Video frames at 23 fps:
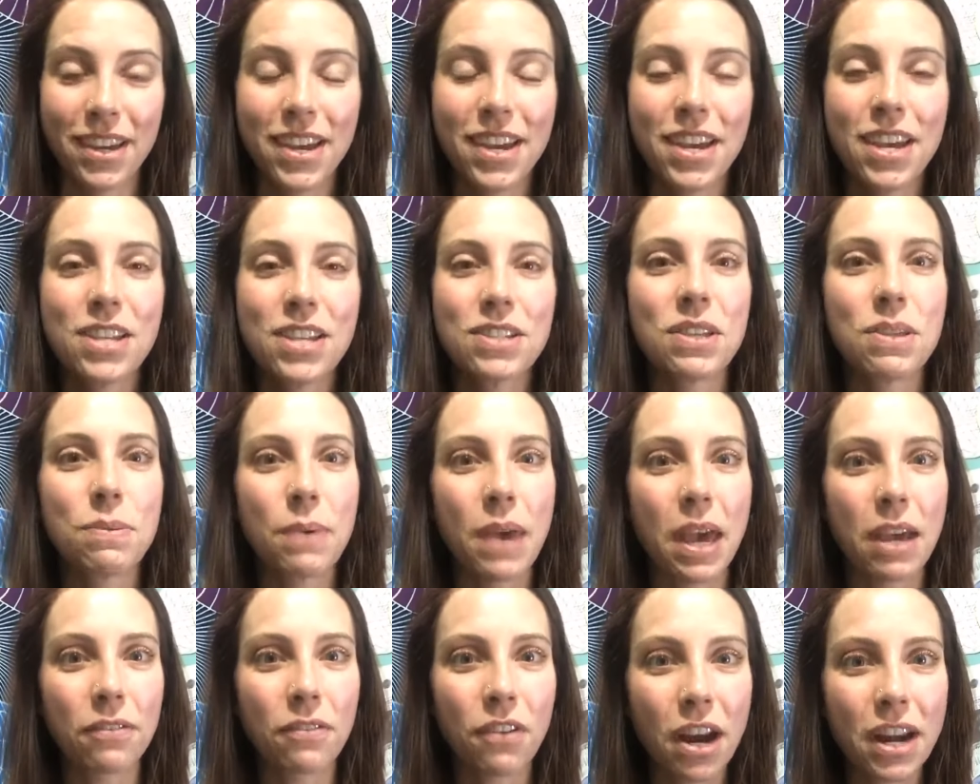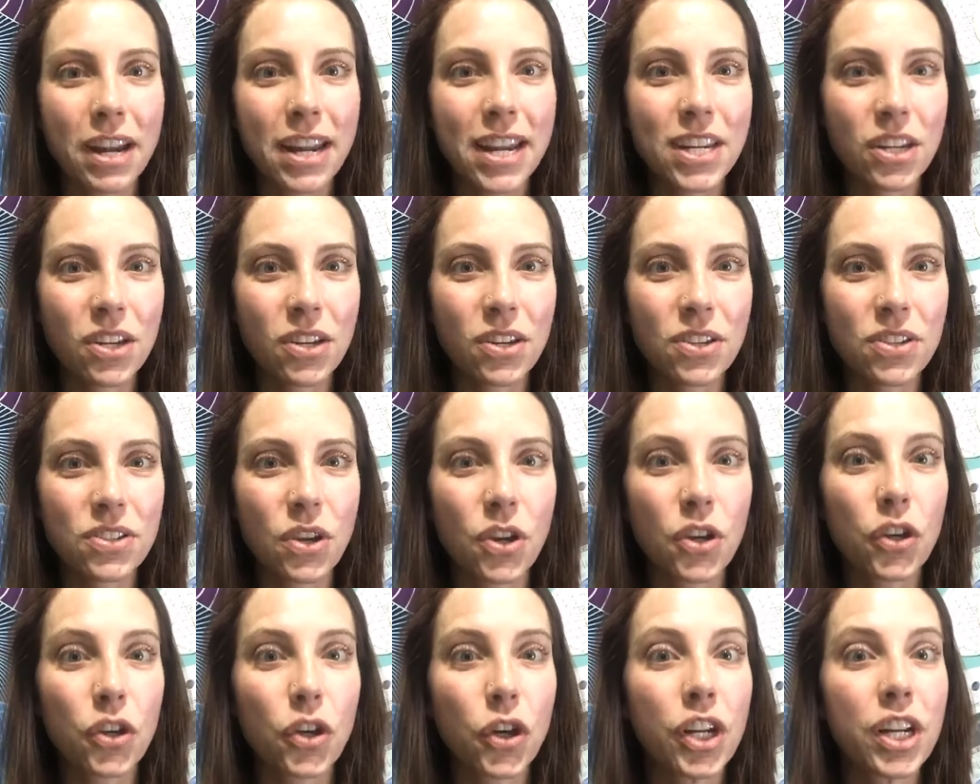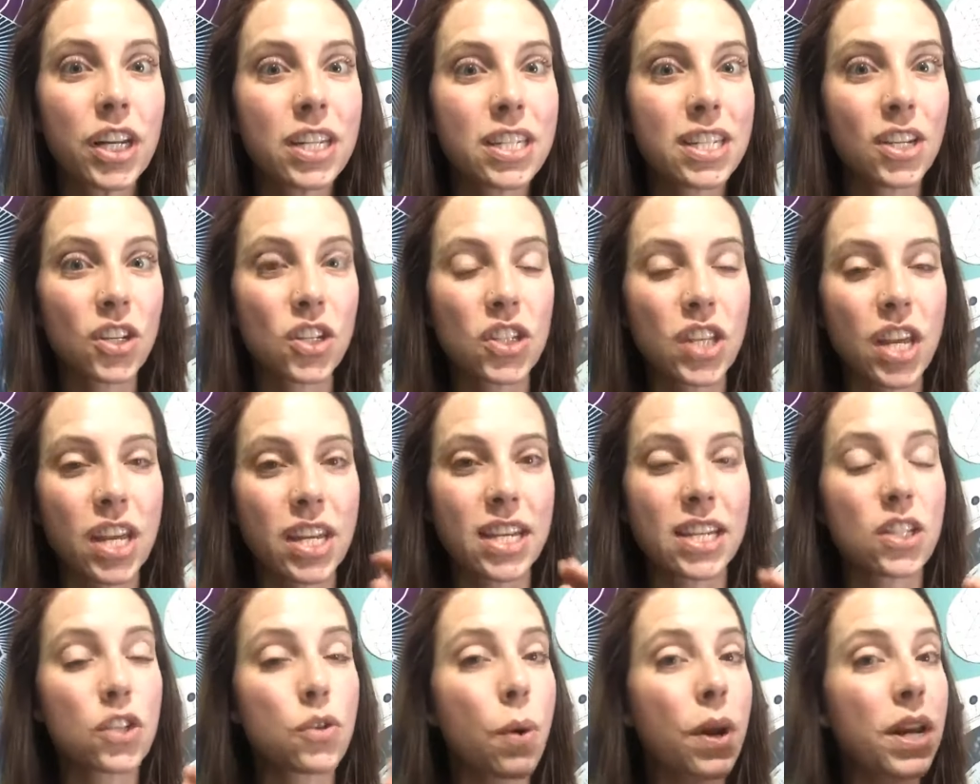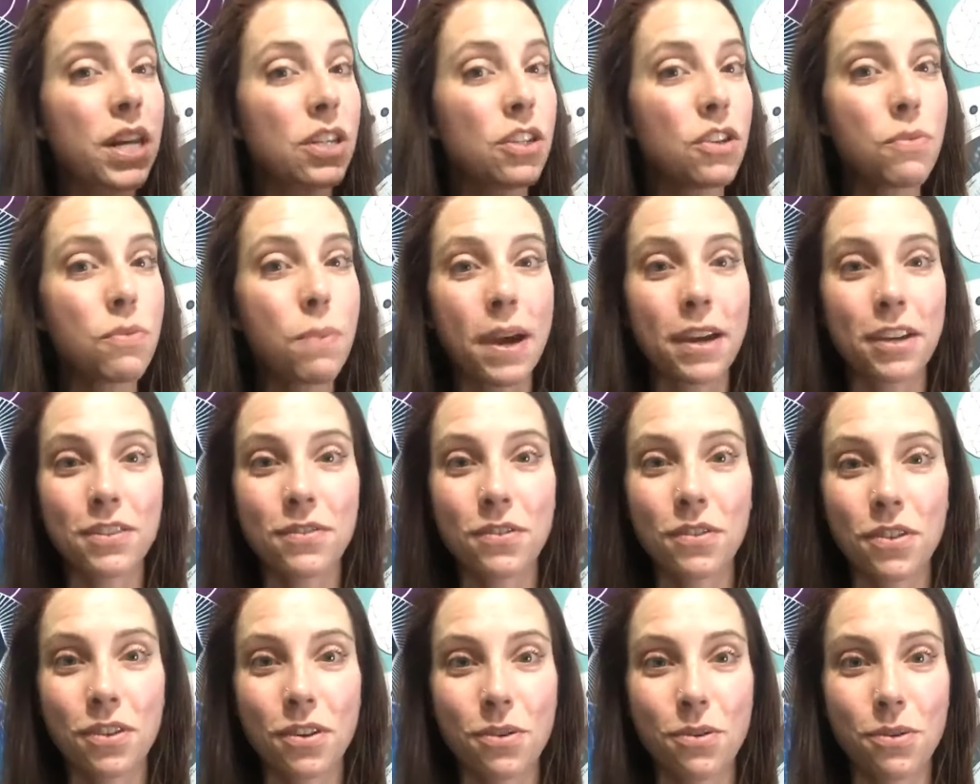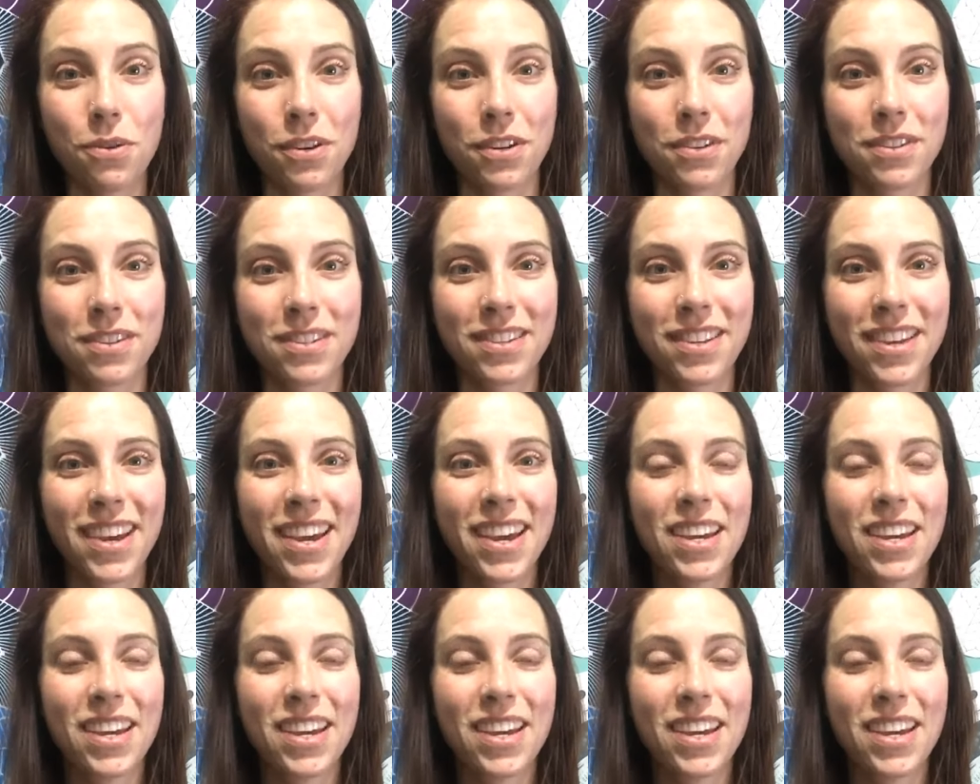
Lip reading: So the Black Friday deals are good until Sunday. It's $22 for the course.